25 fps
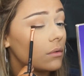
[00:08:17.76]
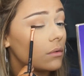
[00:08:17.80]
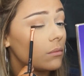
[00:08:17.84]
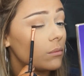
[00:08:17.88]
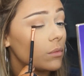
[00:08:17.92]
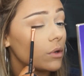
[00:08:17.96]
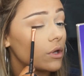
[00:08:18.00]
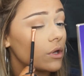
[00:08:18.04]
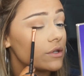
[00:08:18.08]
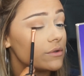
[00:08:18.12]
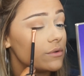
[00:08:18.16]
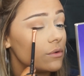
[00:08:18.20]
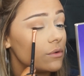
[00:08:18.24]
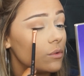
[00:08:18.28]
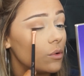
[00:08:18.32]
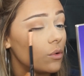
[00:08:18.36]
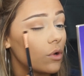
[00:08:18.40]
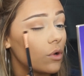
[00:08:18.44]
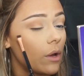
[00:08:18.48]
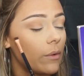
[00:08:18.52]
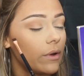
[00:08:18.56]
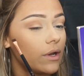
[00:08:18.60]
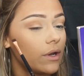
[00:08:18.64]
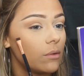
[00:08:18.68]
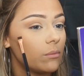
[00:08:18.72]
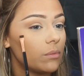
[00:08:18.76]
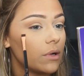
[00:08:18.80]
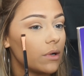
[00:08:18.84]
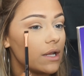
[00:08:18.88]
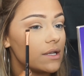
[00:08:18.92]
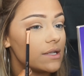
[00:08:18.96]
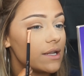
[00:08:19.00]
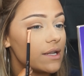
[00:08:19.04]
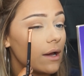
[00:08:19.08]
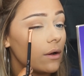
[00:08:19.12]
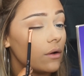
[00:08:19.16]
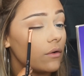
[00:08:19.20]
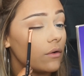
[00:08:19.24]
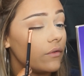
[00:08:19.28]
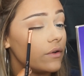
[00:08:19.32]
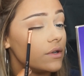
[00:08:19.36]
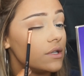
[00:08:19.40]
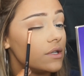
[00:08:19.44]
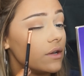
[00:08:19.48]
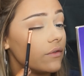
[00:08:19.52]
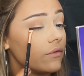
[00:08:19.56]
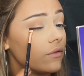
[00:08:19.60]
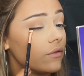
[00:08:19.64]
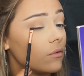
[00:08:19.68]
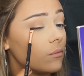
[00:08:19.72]
because we will go in and blend it out with
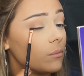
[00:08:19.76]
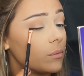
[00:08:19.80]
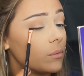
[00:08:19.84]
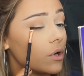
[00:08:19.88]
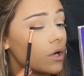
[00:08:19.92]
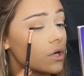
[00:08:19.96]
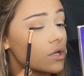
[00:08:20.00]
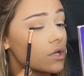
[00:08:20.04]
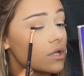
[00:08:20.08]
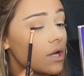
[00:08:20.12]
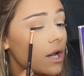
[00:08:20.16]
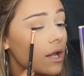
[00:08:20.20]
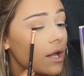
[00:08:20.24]
a different brush